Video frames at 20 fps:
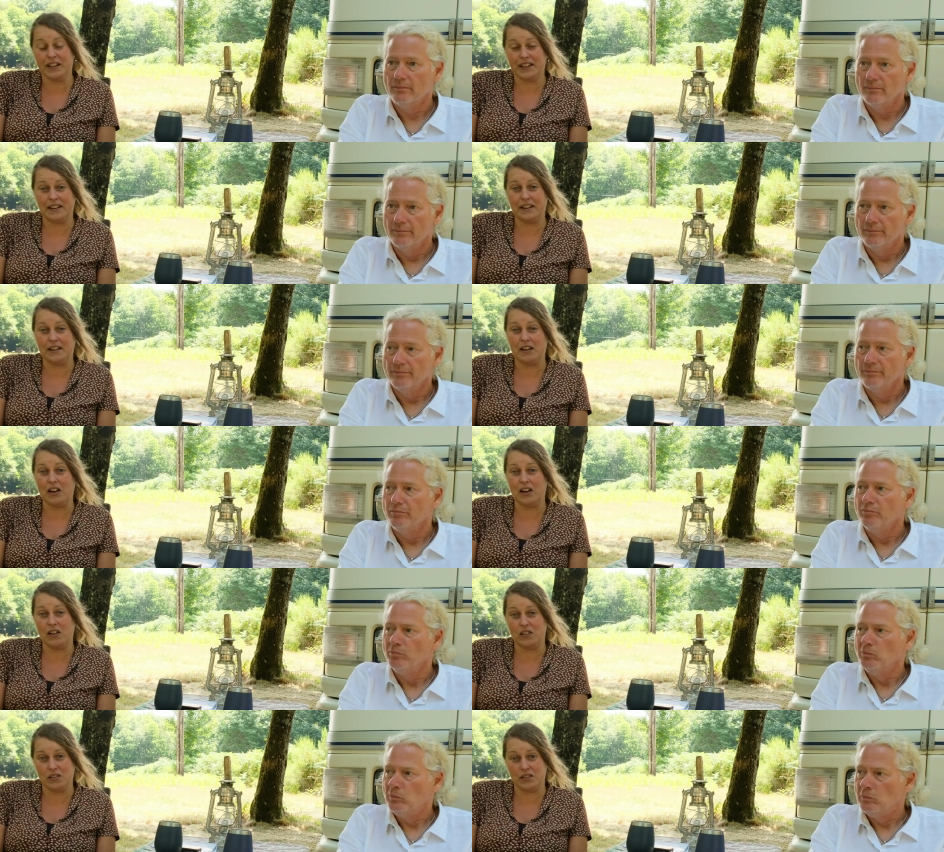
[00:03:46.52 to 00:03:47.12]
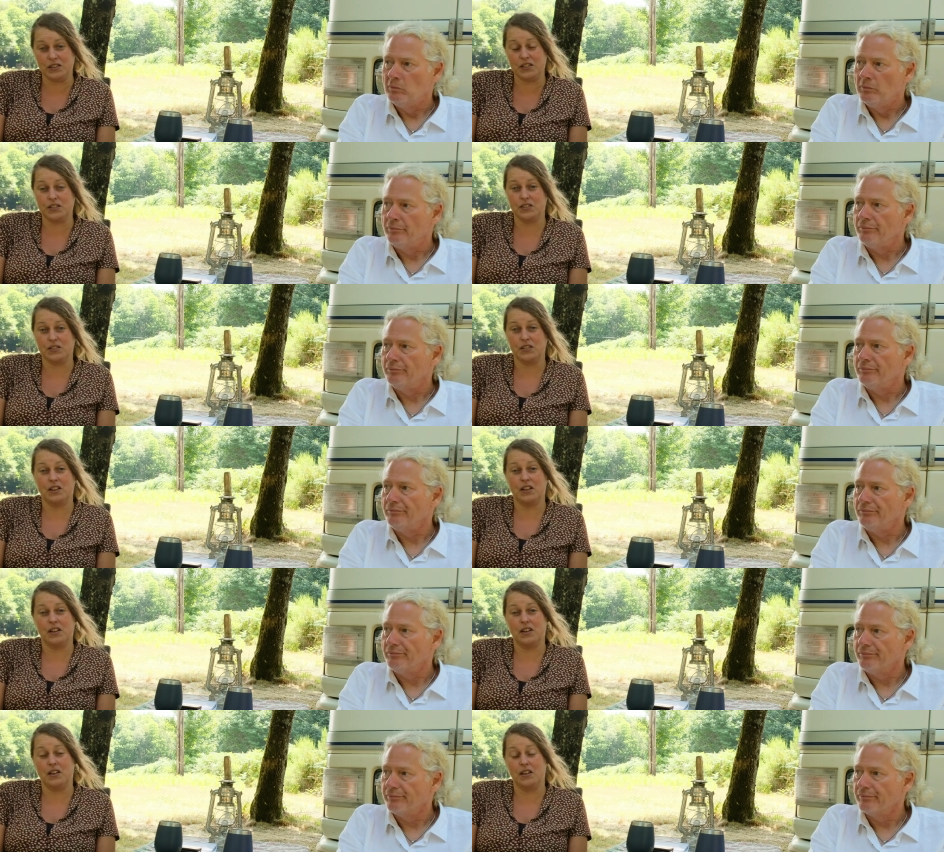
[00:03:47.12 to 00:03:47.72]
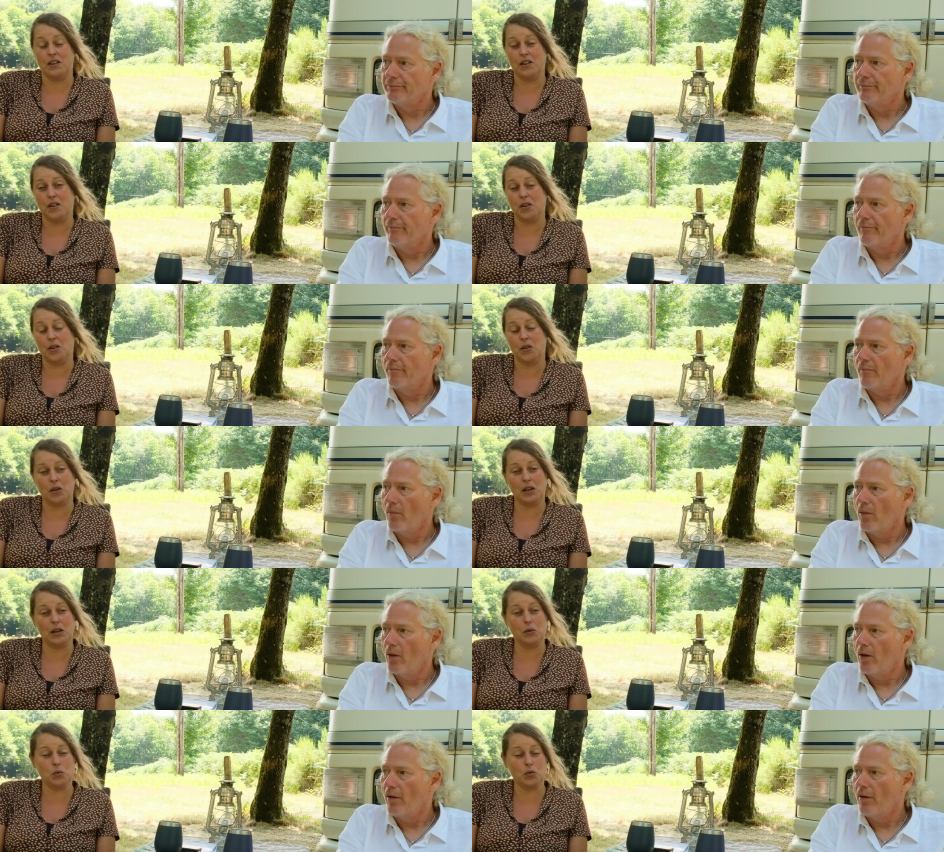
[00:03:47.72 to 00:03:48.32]
Speaker 1: and aunt.
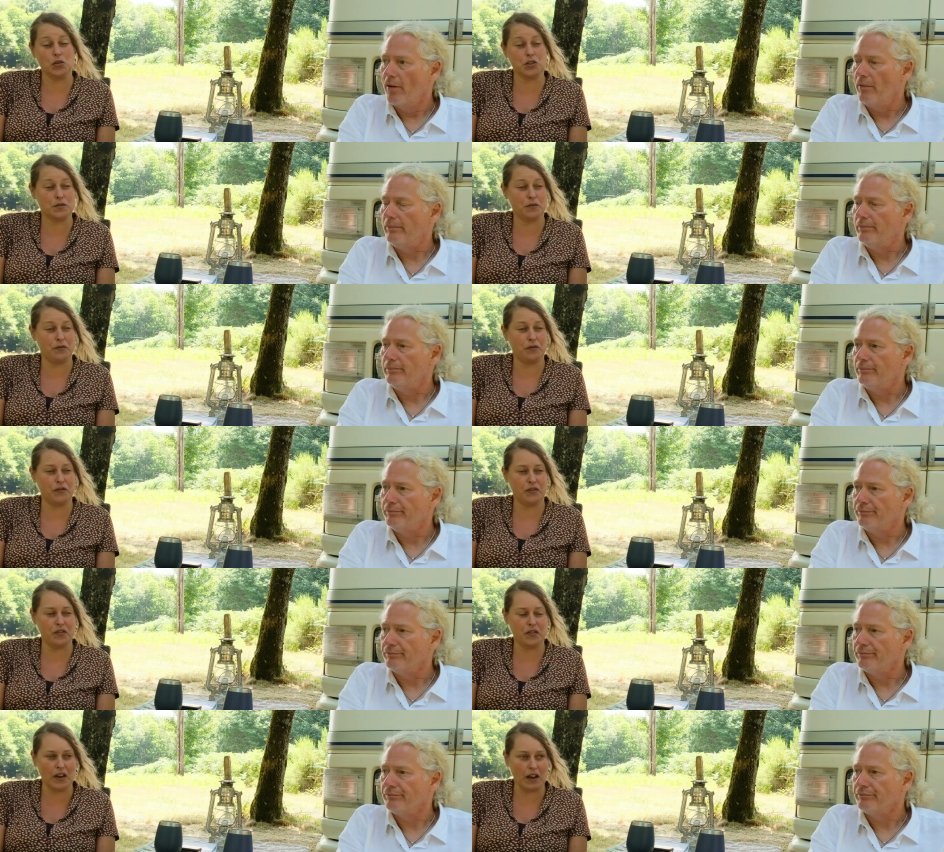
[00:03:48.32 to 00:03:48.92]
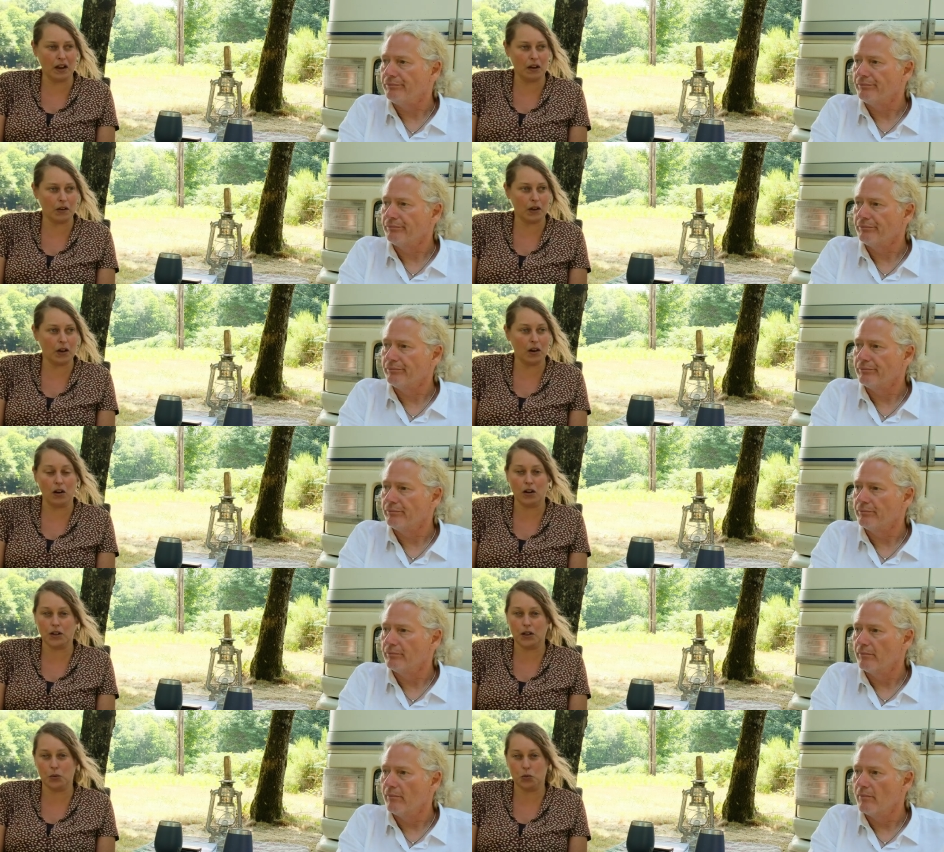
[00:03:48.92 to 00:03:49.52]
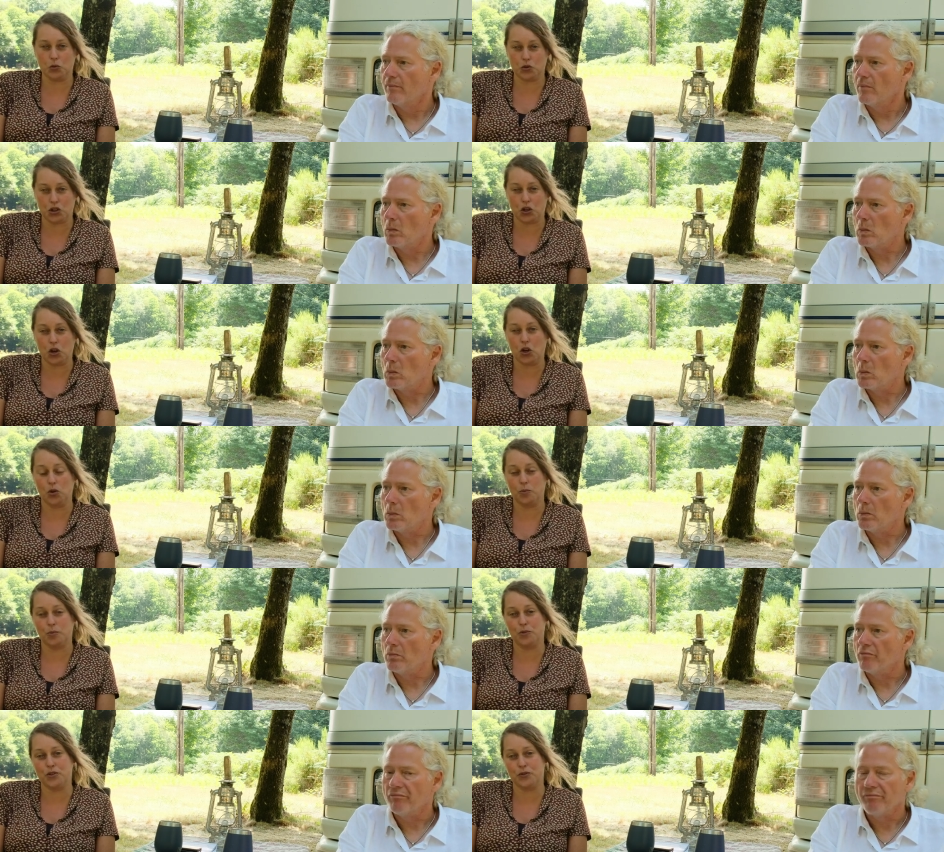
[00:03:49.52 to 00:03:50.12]
Uh, it was very hot, it was
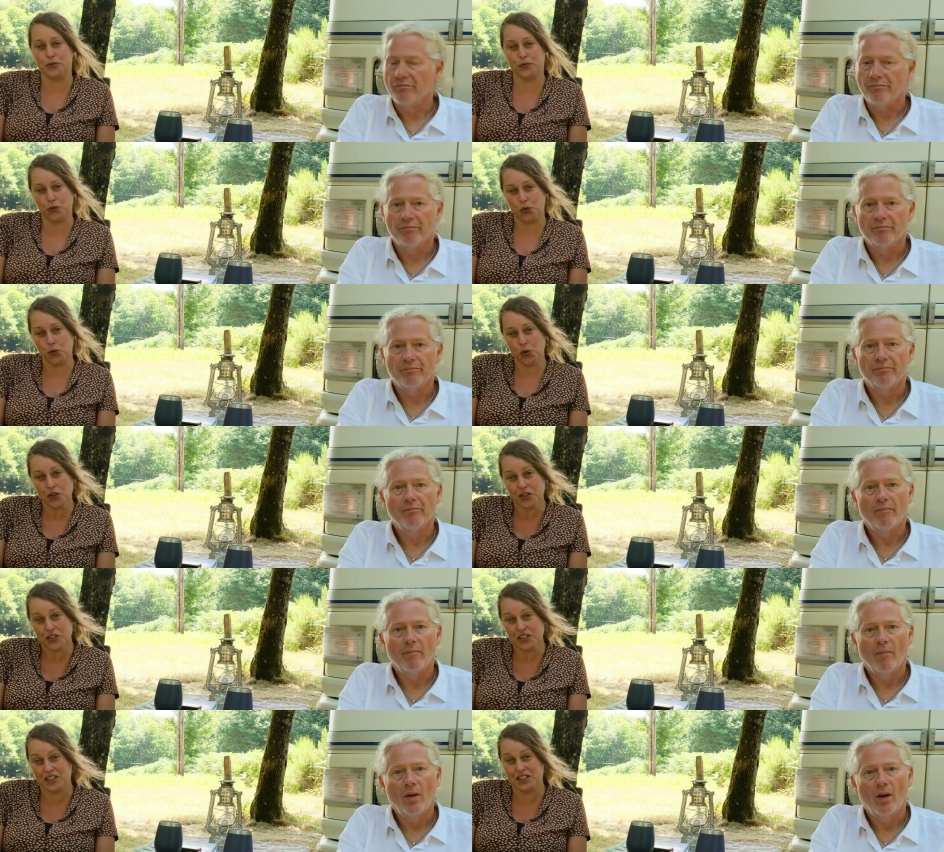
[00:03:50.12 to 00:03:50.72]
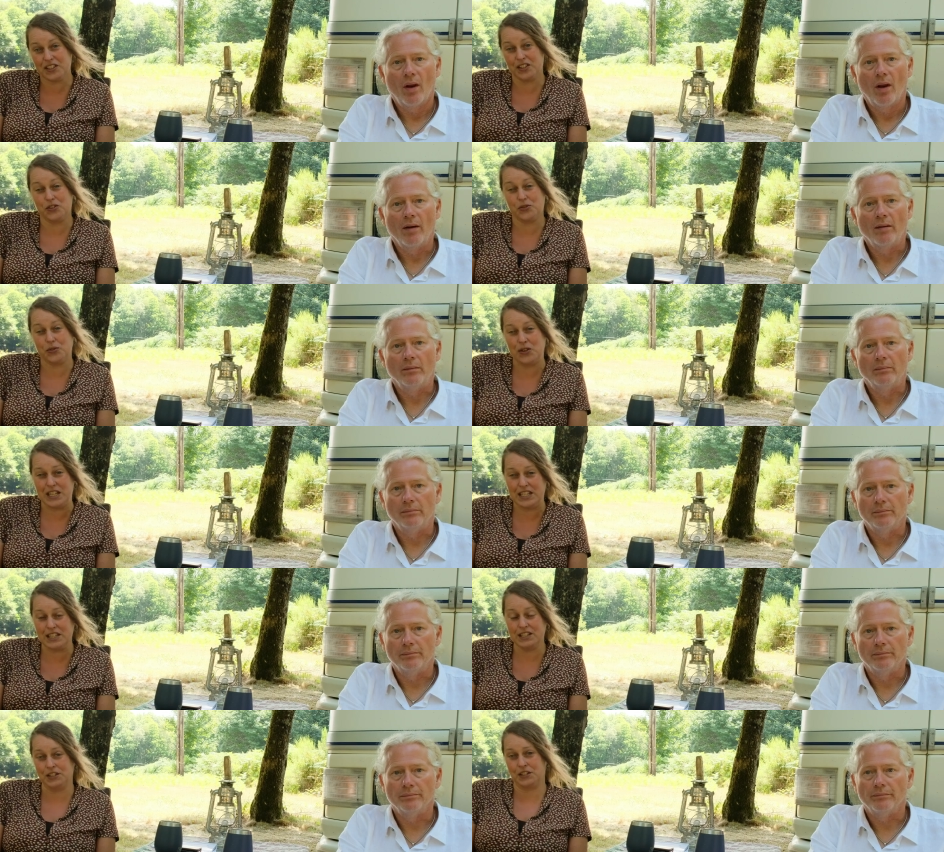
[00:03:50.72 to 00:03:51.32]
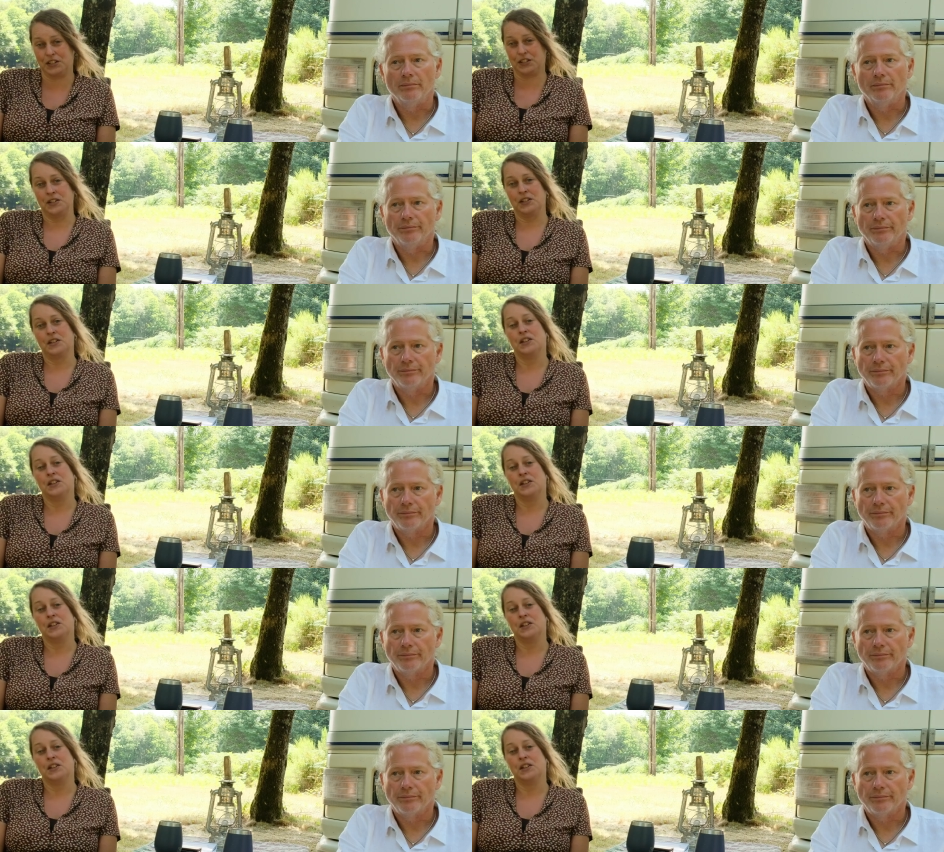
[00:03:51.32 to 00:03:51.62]
almost 40 degrees.